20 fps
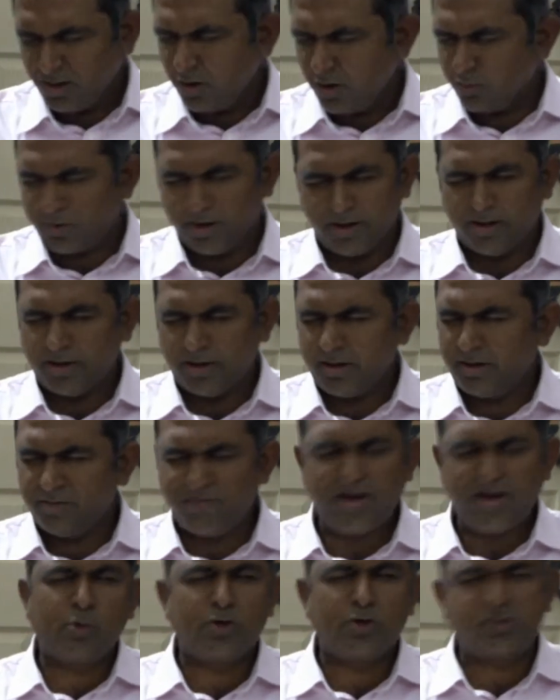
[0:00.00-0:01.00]
Okay,
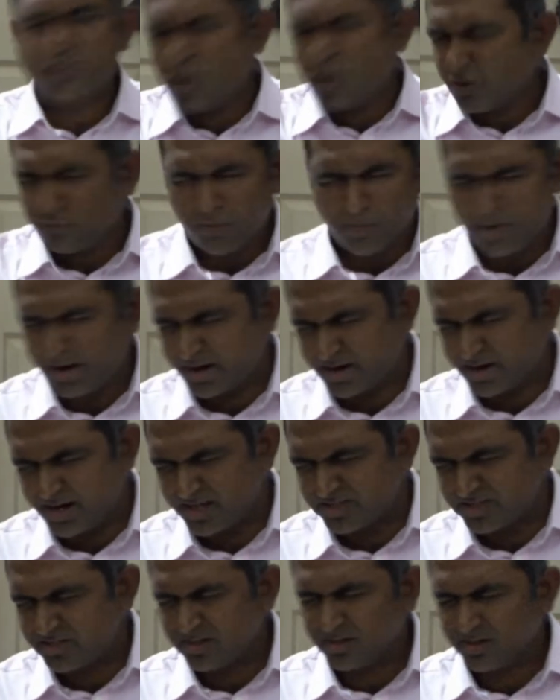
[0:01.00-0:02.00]
Devan was not from my
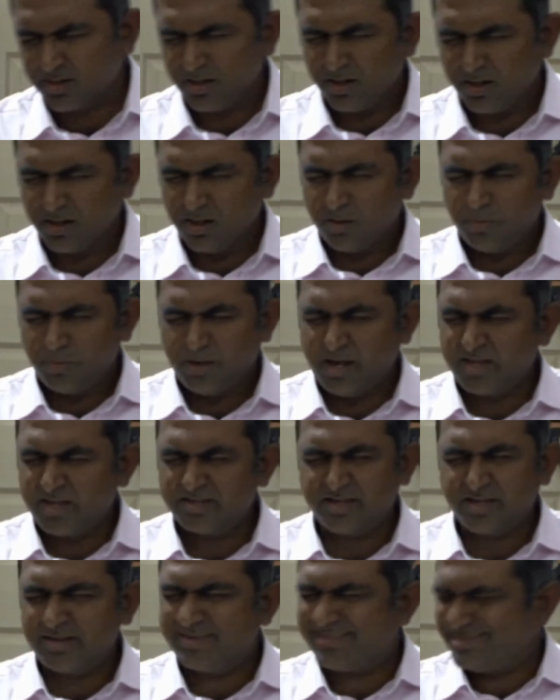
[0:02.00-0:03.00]
caste, but I
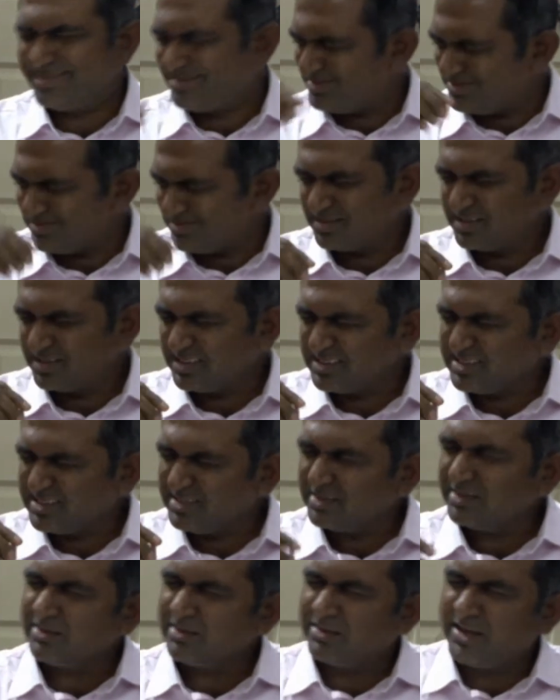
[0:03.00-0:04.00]
said,
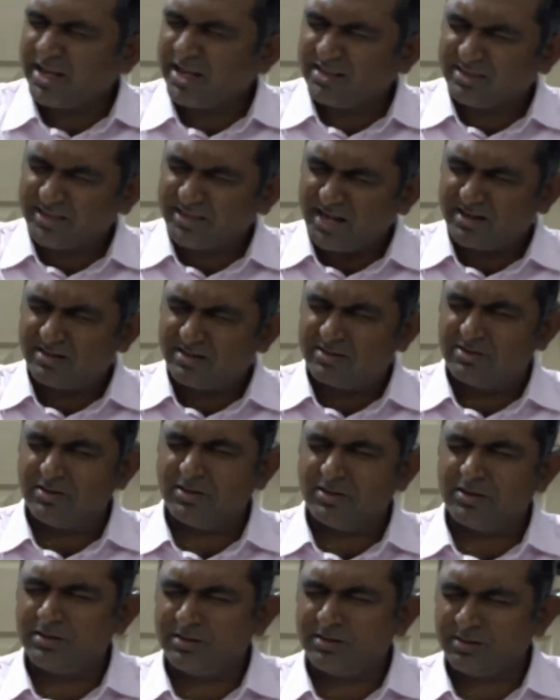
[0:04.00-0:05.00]
get that,
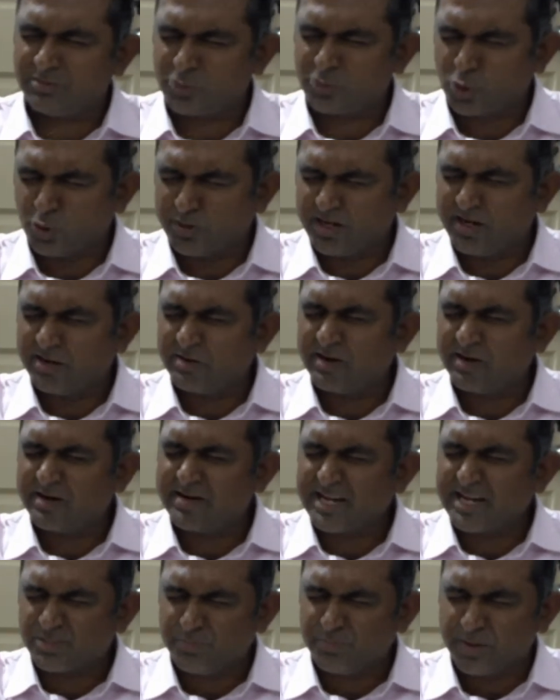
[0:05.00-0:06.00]
throw that into the
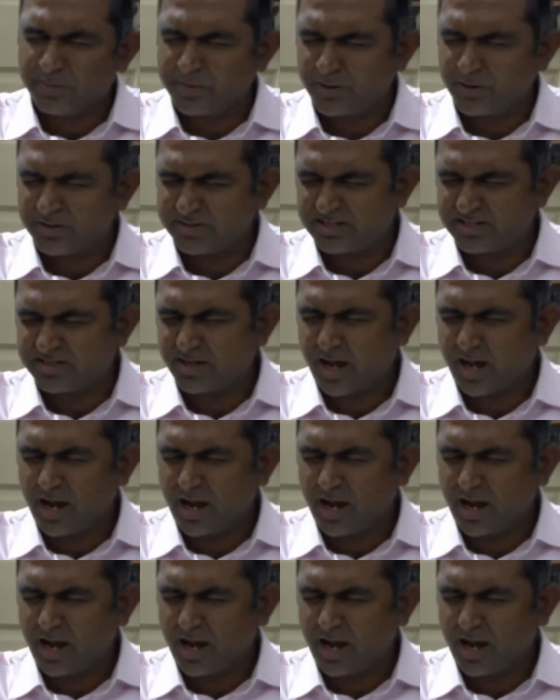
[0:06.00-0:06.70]
dustbin, because that's an